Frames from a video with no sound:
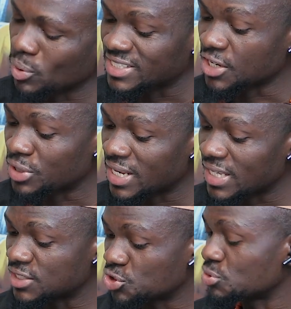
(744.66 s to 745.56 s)
was executed
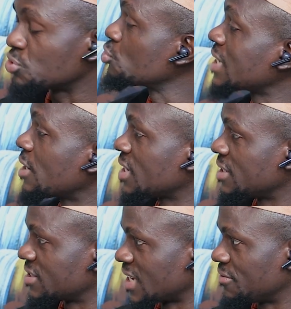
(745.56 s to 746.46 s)
in
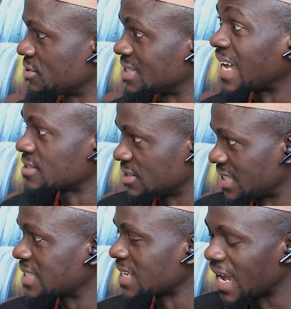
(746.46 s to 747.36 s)
2007.
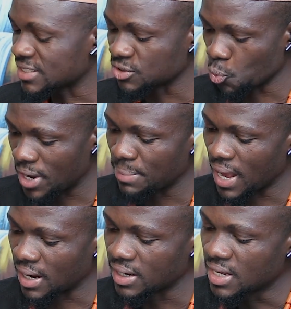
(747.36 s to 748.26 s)
That's as way
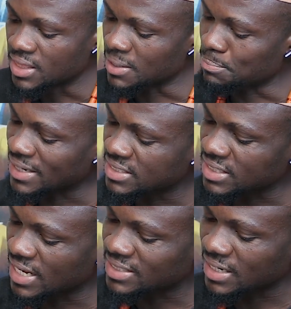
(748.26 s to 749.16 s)
back. The parties
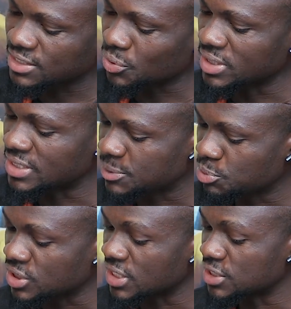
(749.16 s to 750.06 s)
entered into a
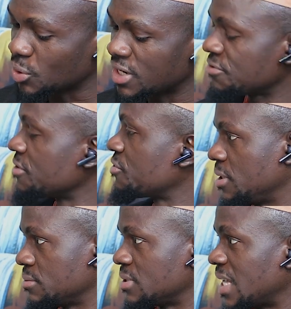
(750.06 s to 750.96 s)
dispute in
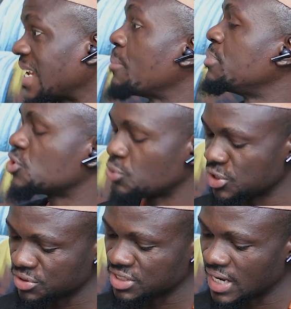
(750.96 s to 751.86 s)
2015. Then
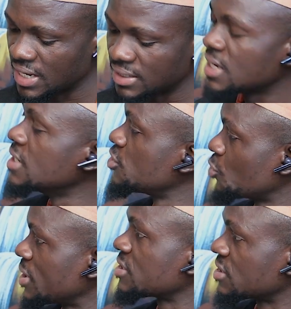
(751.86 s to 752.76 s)
arbitration started
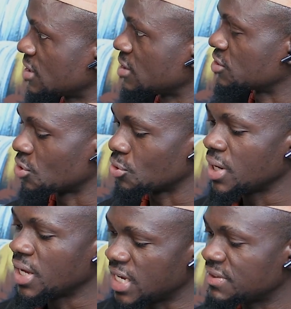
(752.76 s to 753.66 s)
2016. So
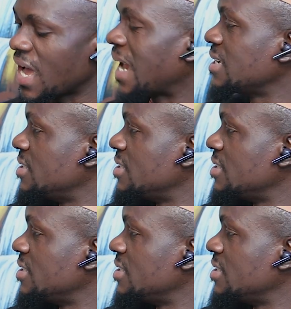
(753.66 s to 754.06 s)
if they had a